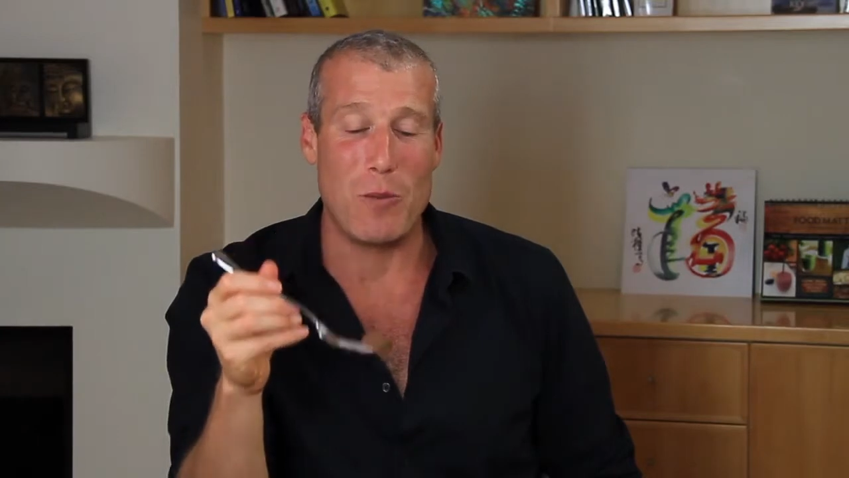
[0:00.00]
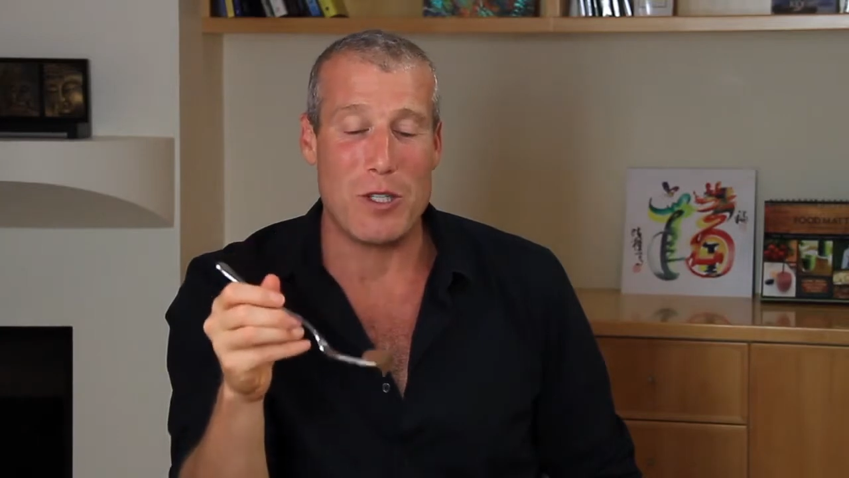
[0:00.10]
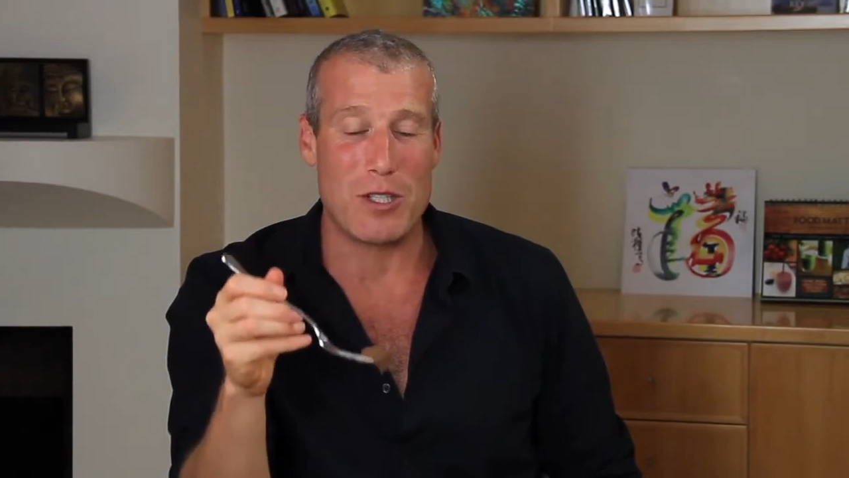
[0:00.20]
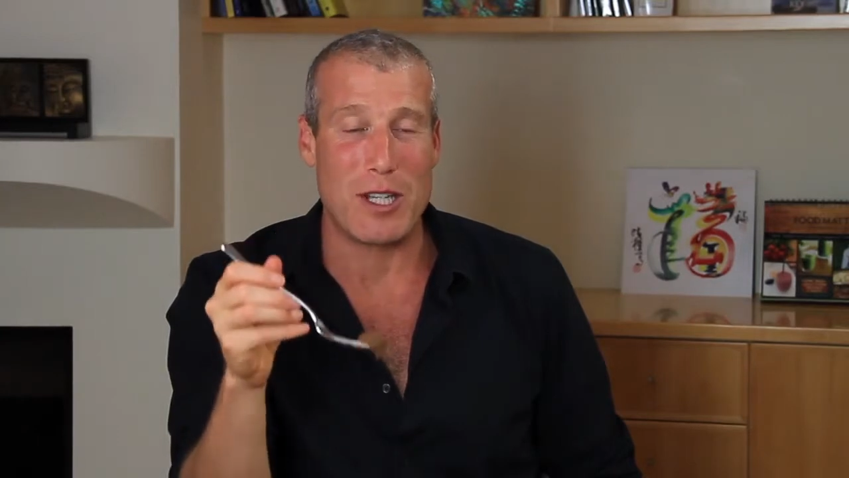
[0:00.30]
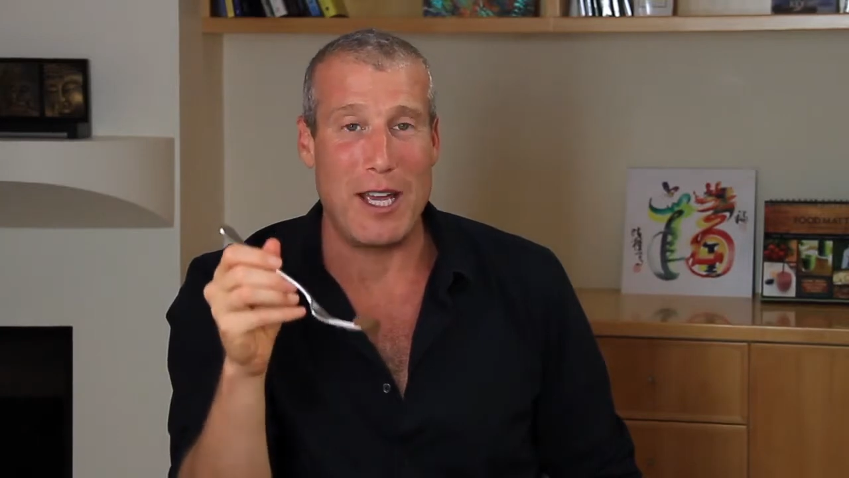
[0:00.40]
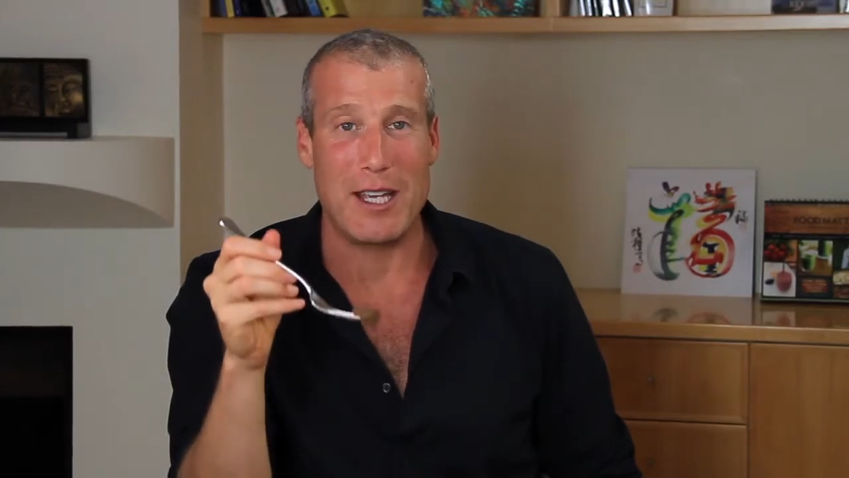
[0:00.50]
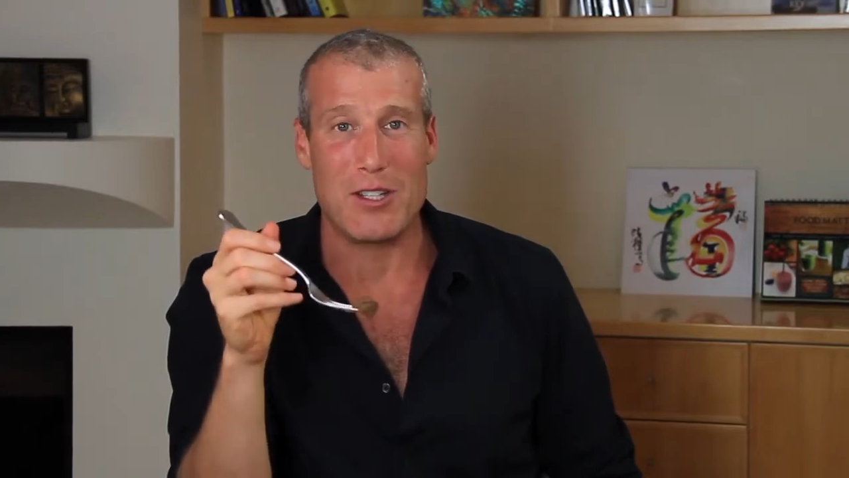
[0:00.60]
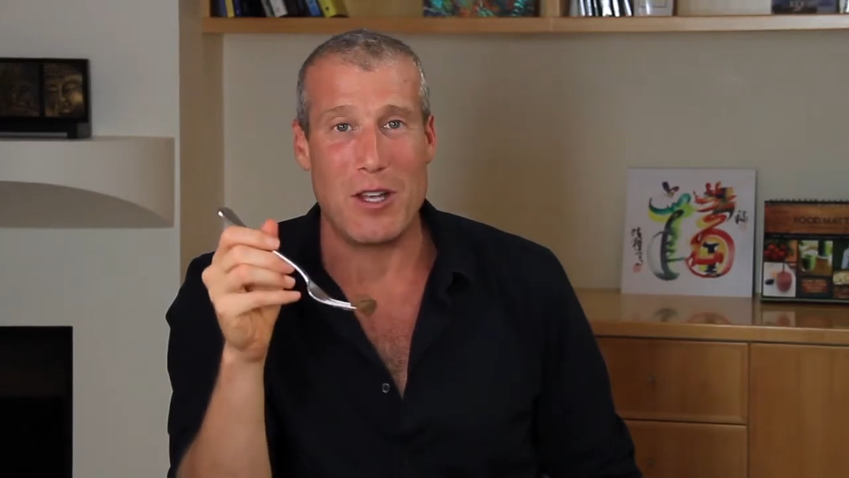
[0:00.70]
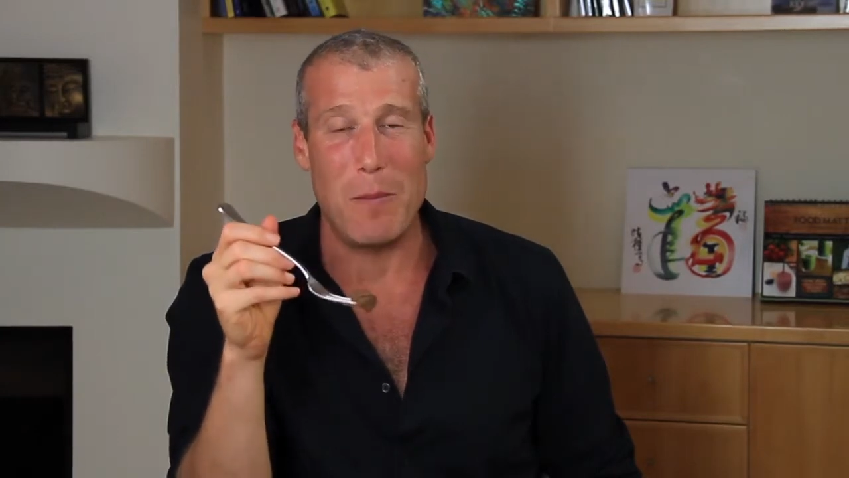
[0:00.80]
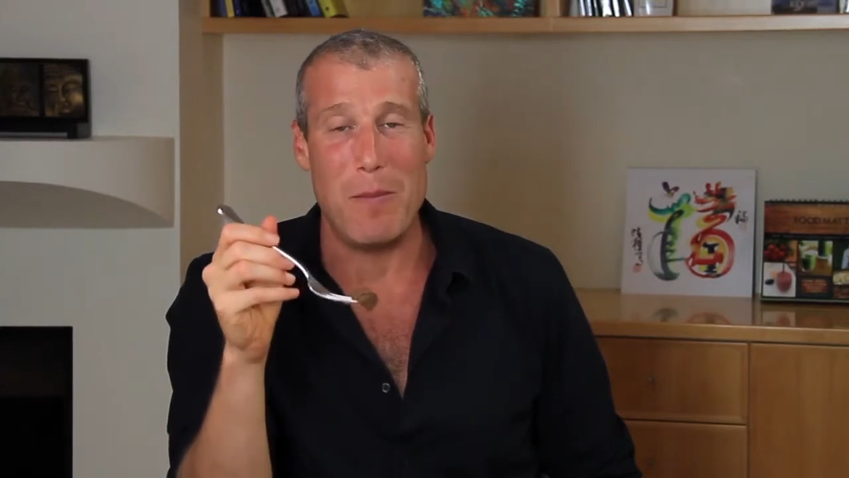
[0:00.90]
This cake is
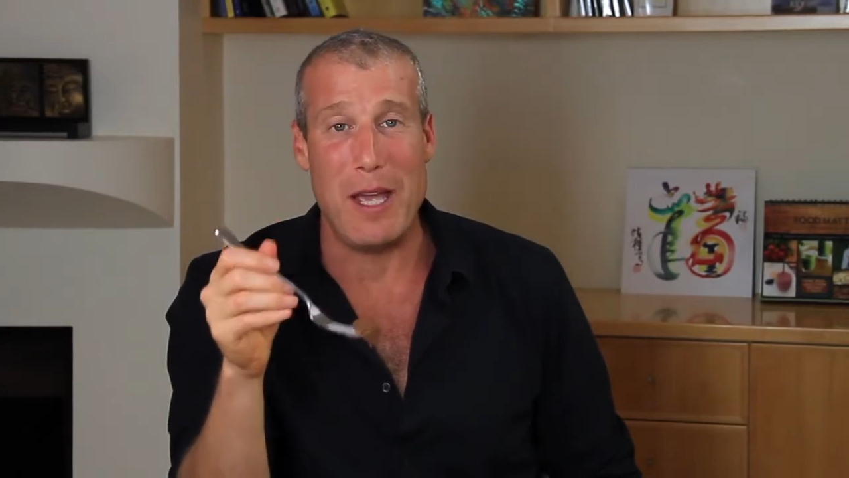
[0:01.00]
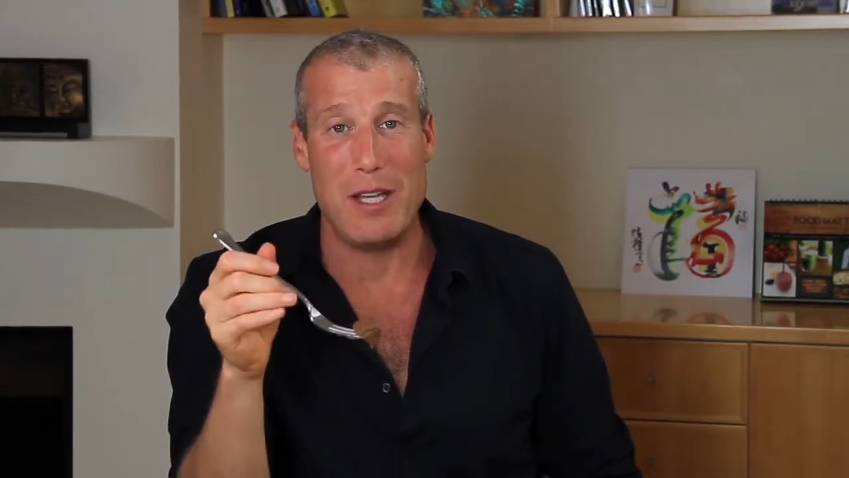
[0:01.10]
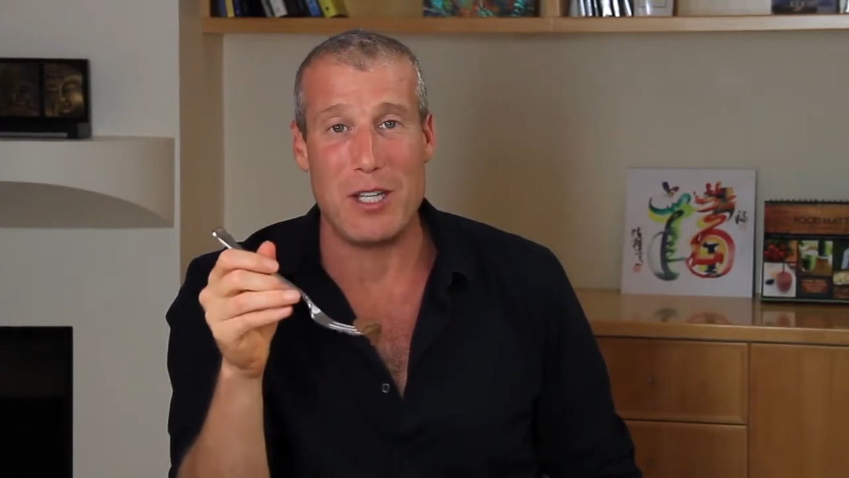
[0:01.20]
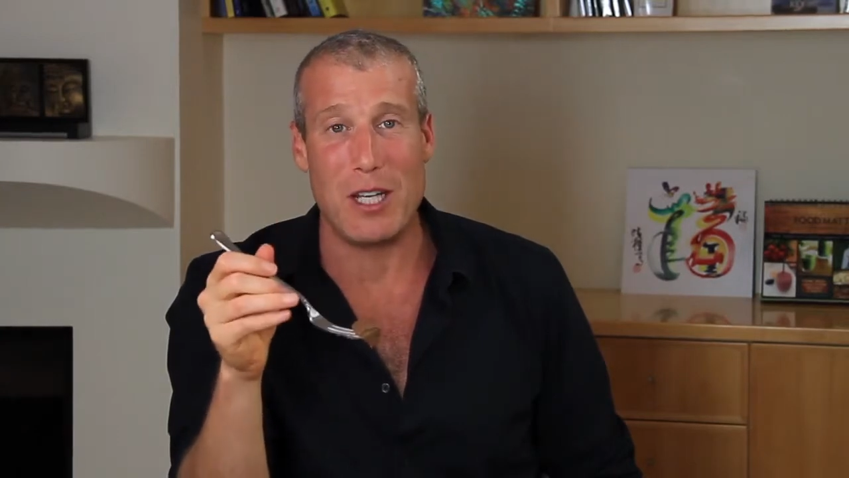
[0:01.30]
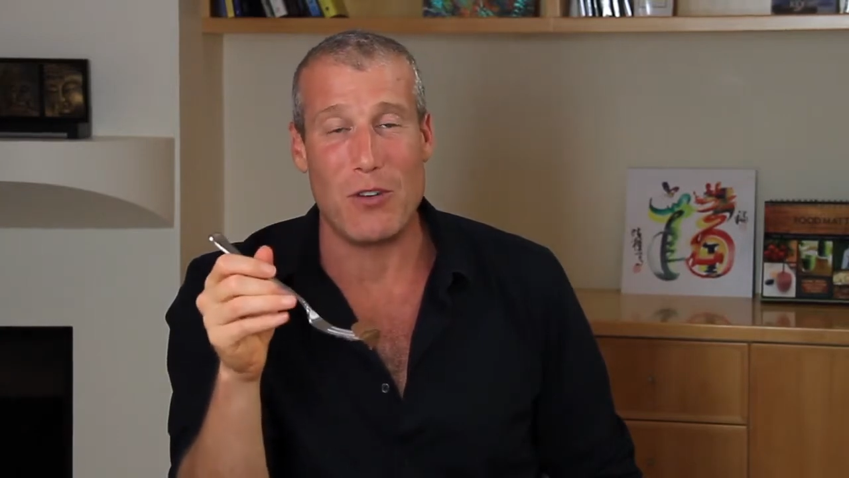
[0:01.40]
amazing.